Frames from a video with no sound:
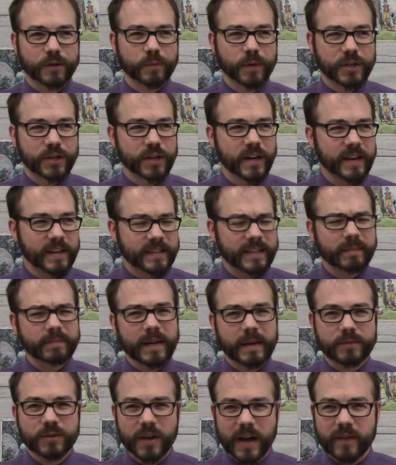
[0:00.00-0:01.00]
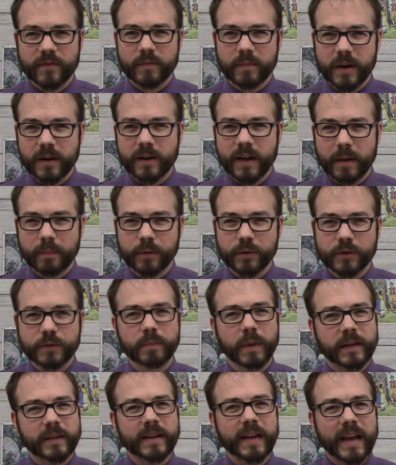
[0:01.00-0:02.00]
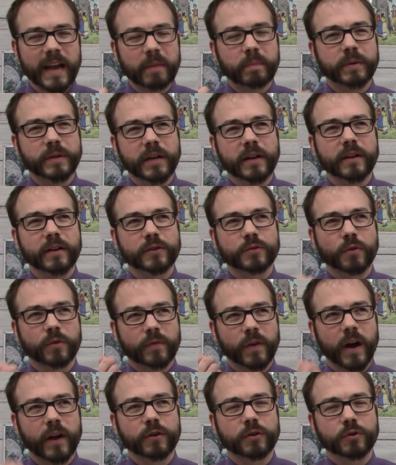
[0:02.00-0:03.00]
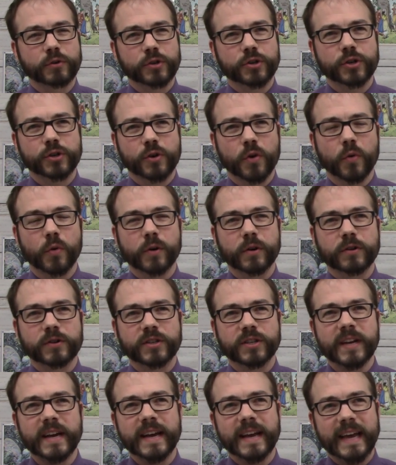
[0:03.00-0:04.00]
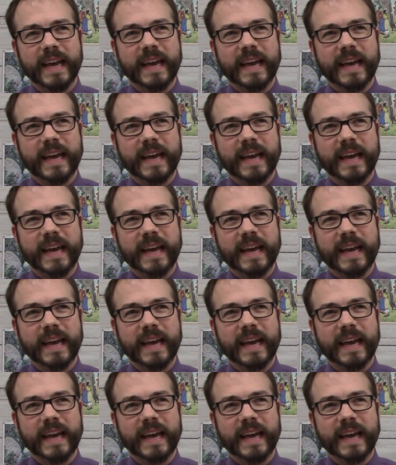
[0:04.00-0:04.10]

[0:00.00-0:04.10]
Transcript: which sometimes you have among couples, but it particularly sort of underscores